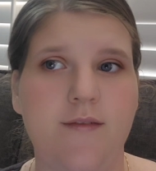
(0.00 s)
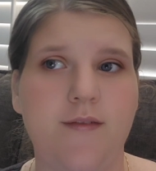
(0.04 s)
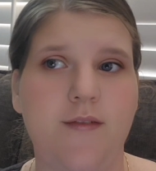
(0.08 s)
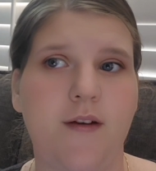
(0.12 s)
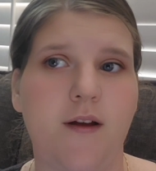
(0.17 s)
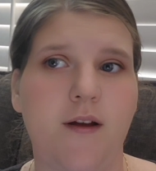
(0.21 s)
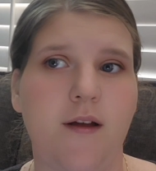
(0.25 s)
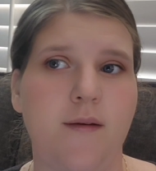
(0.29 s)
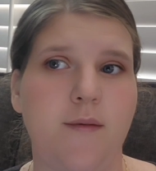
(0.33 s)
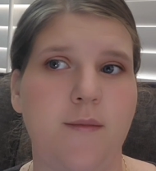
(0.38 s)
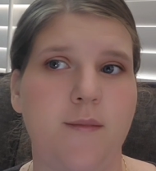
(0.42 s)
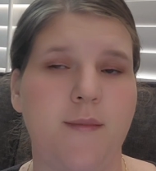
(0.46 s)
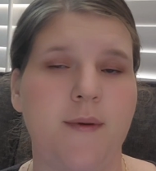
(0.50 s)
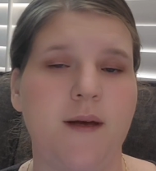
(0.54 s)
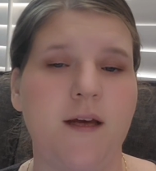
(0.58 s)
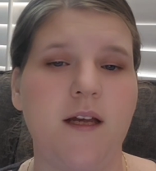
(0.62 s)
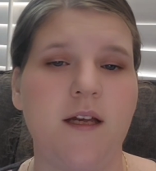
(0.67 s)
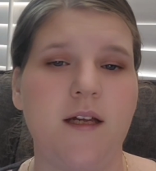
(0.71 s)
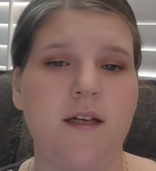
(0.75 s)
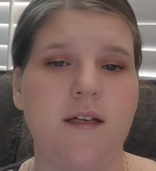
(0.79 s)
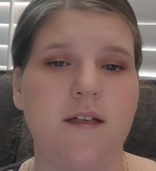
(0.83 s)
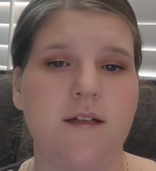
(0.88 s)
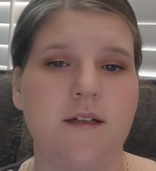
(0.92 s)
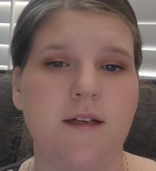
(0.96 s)
from
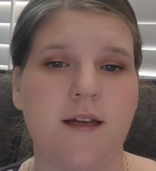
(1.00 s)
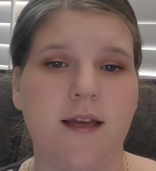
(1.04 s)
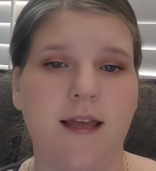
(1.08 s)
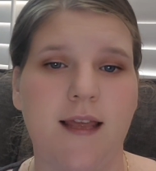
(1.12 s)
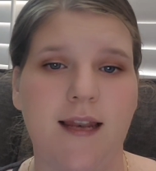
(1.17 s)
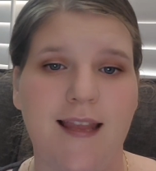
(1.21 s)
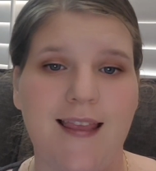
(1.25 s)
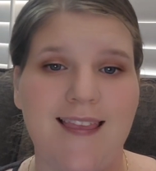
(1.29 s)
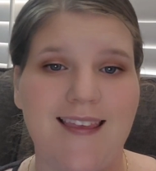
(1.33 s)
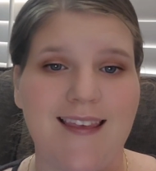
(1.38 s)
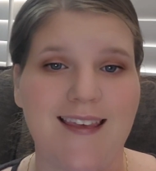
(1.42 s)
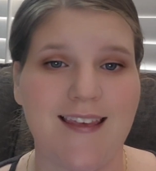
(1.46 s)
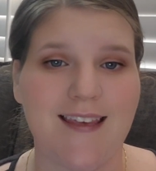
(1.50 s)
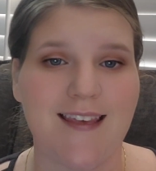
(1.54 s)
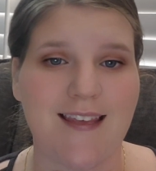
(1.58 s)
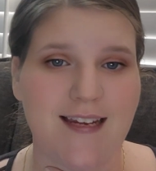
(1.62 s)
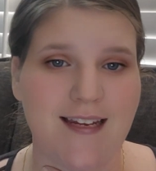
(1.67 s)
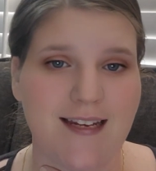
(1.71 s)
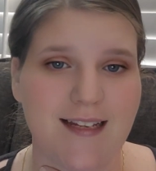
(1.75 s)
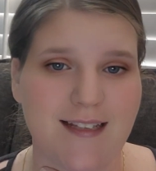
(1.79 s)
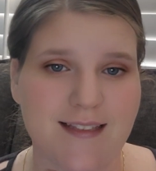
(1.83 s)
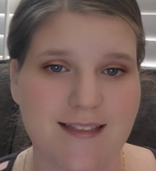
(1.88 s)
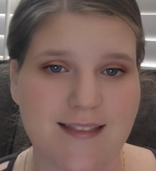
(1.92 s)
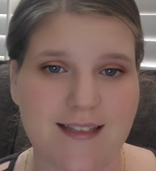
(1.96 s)
anything
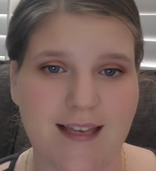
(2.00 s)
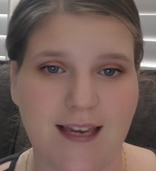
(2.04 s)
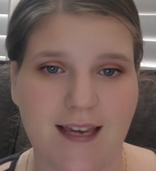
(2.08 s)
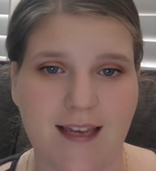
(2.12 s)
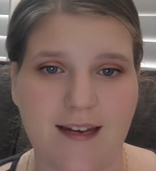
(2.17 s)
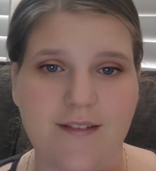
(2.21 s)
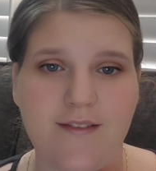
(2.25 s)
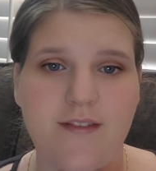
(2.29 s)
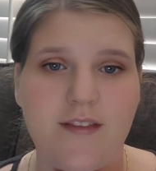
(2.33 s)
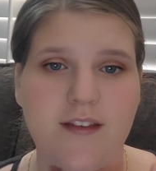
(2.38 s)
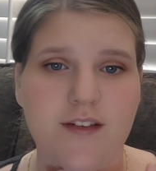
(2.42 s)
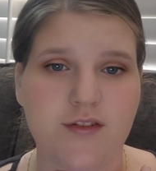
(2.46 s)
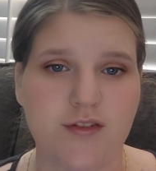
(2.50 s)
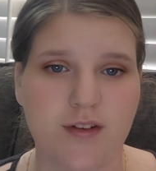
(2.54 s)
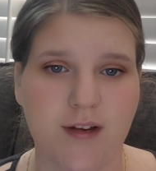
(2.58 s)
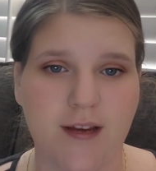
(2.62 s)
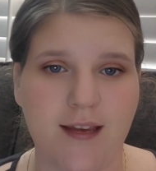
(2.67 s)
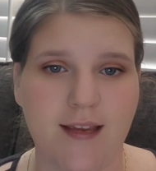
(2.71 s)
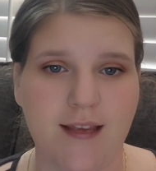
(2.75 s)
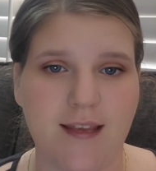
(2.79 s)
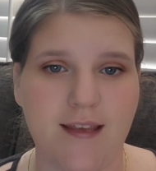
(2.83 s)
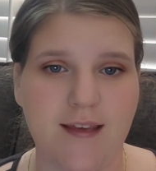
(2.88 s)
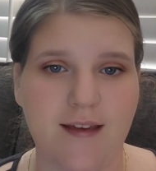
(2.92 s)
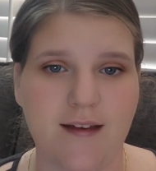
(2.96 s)
getting inside of the
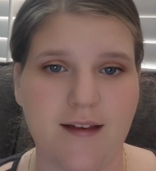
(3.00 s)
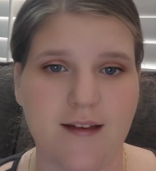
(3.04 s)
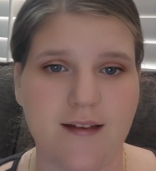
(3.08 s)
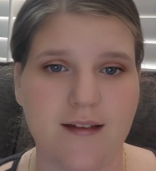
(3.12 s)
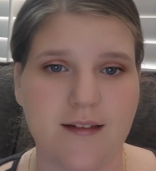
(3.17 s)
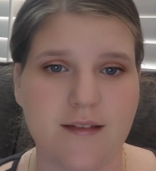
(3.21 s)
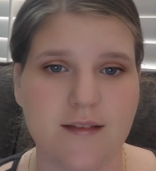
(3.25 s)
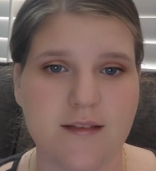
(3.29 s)
trachea.